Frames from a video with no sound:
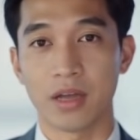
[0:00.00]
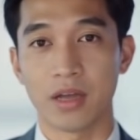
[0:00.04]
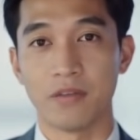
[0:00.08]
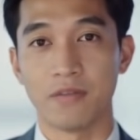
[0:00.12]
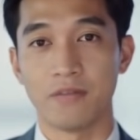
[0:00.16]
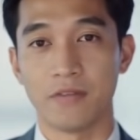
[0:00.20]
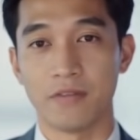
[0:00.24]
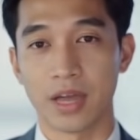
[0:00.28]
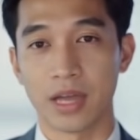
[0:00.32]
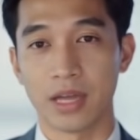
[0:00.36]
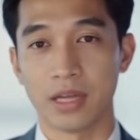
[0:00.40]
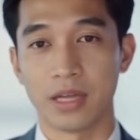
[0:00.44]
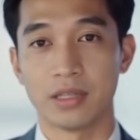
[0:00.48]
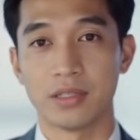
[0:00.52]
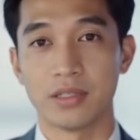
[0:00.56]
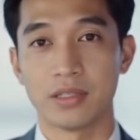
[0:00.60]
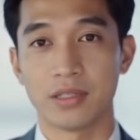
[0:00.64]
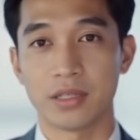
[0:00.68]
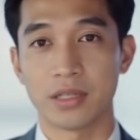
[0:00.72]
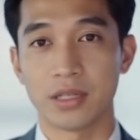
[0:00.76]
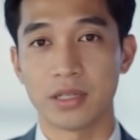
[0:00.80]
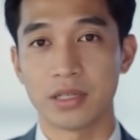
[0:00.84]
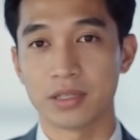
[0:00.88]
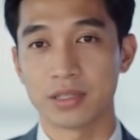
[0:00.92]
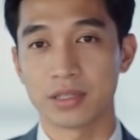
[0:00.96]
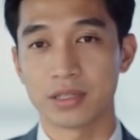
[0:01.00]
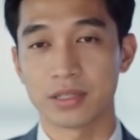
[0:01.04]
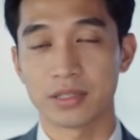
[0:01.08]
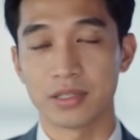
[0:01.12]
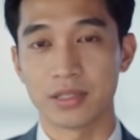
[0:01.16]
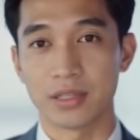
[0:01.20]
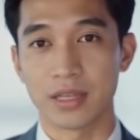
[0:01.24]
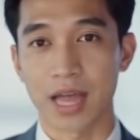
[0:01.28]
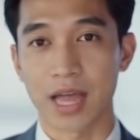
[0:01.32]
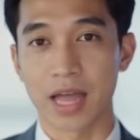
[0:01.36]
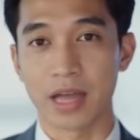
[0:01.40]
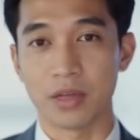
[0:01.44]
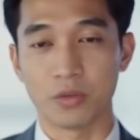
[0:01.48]
Vacancies
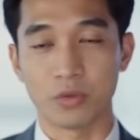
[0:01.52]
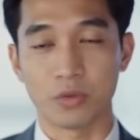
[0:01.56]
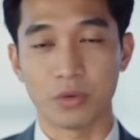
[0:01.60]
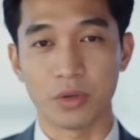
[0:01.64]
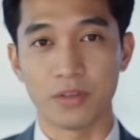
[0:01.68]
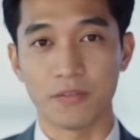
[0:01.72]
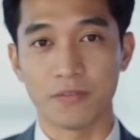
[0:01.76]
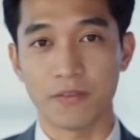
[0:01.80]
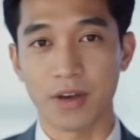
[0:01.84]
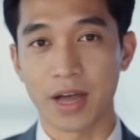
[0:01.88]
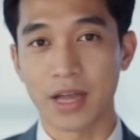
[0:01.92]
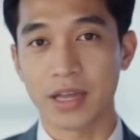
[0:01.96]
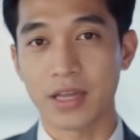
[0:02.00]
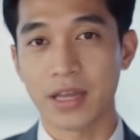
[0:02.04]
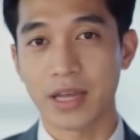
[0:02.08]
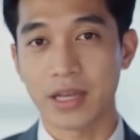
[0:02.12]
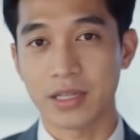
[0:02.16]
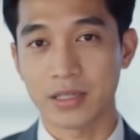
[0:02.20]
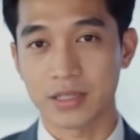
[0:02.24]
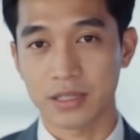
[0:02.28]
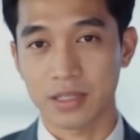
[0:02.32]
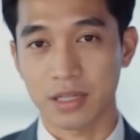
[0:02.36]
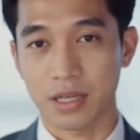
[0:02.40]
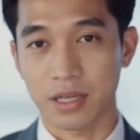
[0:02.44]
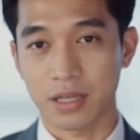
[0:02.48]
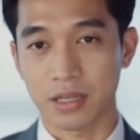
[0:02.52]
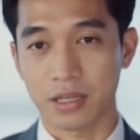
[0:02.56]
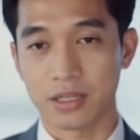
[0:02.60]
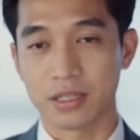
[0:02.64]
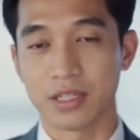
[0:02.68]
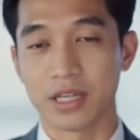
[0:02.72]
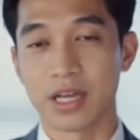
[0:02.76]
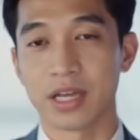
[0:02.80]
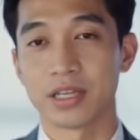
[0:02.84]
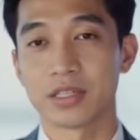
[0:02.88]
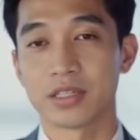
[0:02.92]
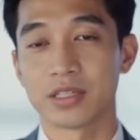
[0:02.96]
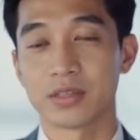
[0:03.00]
and debt refinancing in a
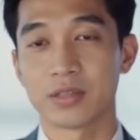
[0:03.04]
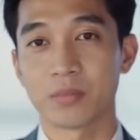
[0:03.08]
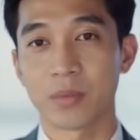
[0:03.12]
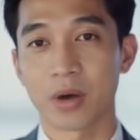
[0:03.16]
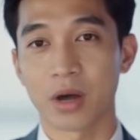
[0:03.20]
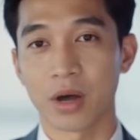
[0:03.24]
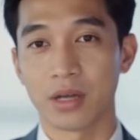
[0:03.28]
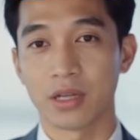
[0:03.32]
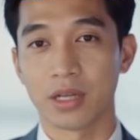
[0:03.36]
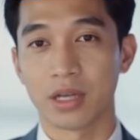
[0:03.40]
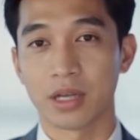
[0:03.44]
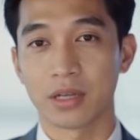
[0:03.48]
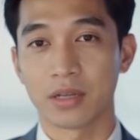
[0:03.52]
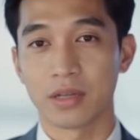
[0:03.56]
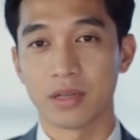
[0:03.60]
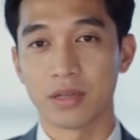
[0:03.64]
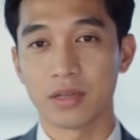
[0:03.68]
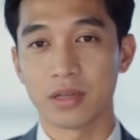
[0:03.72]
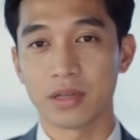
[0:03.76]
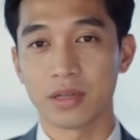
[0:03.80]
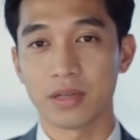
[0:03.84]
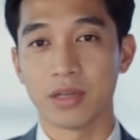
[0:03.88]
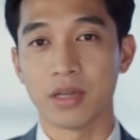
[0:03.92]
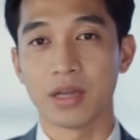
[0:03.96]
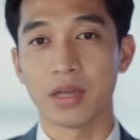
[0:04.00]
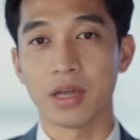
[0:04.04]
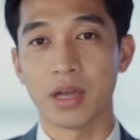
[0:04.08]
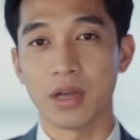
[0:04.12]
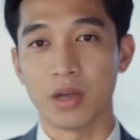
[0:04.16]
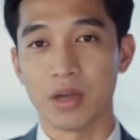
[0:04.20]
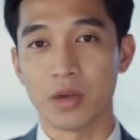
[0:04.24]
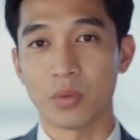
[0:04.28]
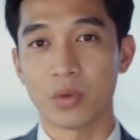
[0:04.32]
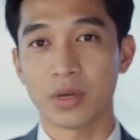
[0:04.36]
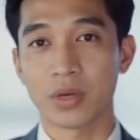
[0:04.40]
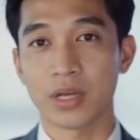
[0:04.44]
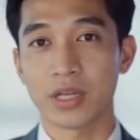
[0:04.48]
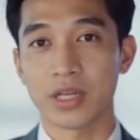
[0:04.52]
changing market.
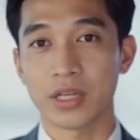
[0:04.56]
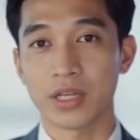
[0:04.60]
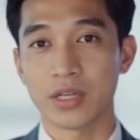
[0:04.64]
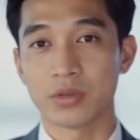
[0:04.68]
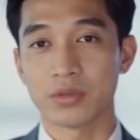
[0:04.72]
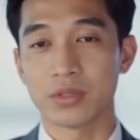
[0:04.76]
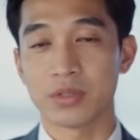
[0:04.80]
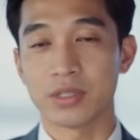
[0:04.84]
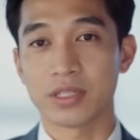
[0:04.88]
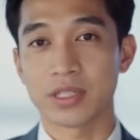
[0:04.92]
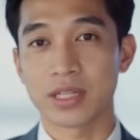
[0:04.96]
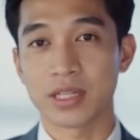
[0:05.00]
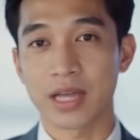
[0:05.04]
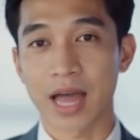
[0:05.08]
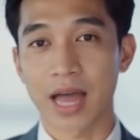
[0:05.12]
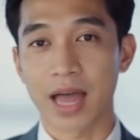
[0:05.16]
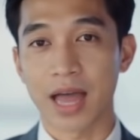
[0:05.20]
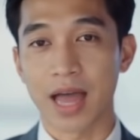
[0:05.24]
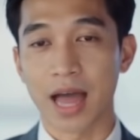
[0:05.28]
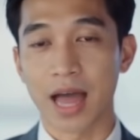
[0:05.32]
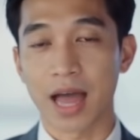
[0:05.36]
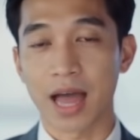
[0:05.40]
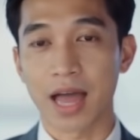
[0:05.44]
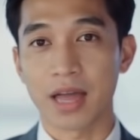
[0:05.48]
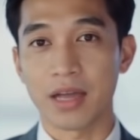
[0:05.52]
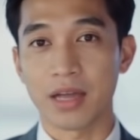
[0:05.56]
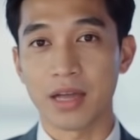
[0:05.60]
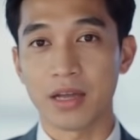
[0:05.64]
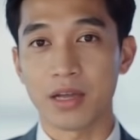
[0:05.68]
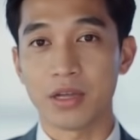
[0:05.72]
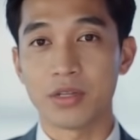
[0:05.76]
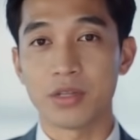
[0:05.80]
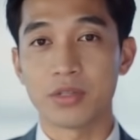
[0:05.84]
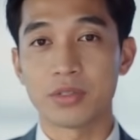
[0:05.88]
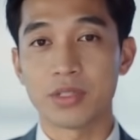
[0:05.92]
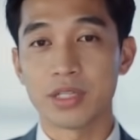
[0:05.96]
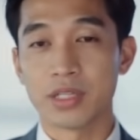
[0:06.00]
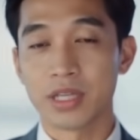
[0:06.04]
When a yield is sky high,
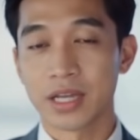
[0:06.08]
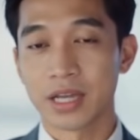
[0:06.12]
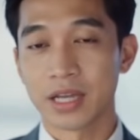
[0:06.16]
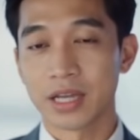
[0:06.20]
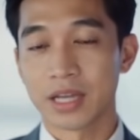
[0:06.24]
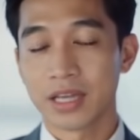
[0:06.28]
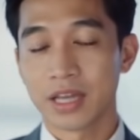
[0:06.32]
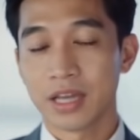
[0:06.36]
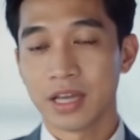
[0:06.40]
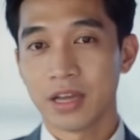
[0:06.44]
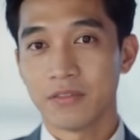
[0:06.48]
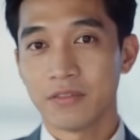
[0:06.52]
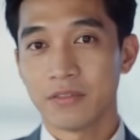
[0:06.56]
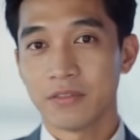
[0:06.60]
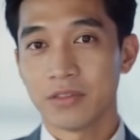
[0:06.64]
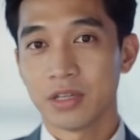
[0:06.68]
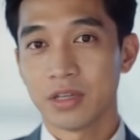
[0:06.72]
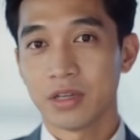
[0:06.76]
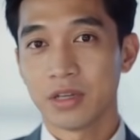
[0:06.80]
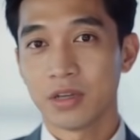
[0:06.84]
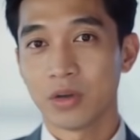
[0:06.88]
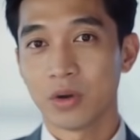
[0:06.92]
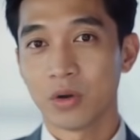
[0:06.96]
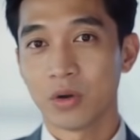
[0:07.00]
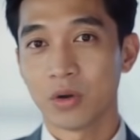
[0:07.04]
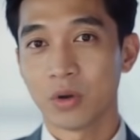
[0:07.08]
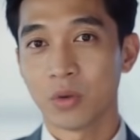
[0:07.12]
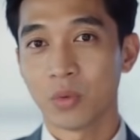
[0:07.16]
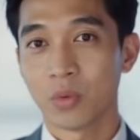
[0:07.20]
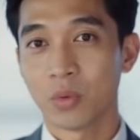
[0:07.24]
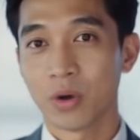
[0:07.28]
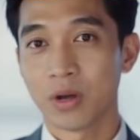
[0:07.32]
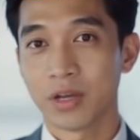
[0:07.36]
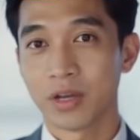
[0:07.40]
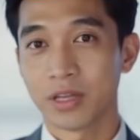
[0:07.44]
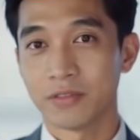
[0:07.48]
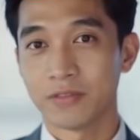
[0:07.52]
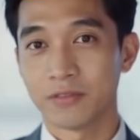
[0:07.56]
are you seeing a gift or a
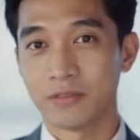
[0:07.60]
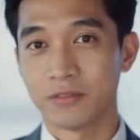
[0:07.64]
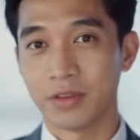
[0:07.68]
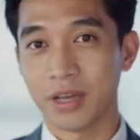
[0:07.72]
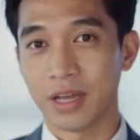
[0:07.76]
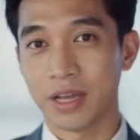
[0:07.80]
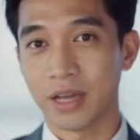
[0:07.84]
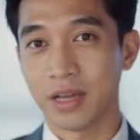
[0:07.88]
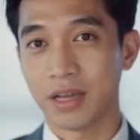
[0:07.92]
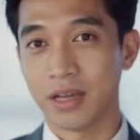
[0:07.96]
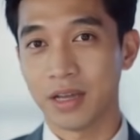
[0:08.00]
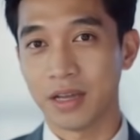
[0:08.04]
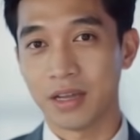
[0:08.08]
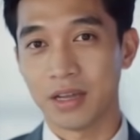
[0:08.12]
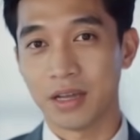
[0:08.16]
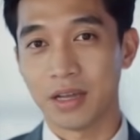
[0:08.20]
warning flare?